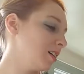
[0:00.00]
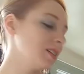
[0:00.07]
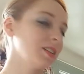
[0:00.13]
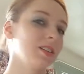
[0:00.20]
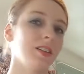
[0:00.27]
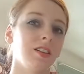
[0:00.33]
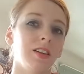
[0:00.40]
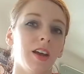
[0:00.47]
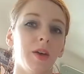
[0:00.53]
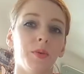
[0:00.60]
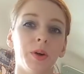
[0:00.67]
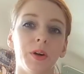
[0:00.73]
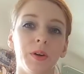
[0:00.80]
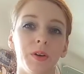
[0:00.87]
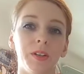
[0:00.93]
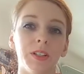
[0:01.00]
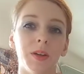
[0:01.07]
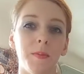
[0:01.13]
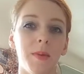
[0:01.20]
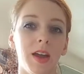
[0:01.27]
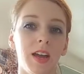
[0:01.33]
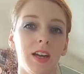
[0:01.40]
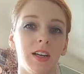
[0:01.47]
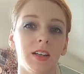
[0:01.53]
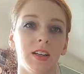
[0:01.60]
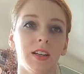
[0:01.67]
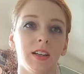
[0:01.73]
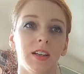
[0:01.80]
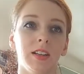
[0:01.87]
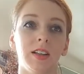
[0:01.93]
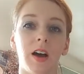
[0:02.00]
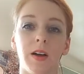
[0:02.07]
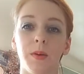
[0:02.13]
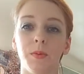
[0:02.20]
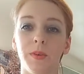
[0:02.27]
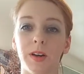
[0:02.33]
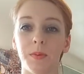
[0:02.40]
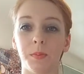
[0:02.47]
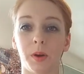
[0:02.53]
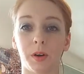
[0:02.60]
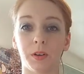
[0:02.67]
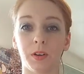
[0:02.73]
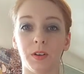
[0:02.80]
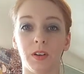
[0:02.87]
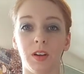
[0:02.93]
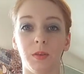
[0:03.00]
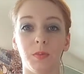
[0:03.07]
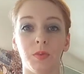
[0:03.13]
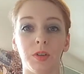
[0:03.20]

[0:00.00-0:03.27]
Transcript: Today we're going to make Italian meringue buttercream,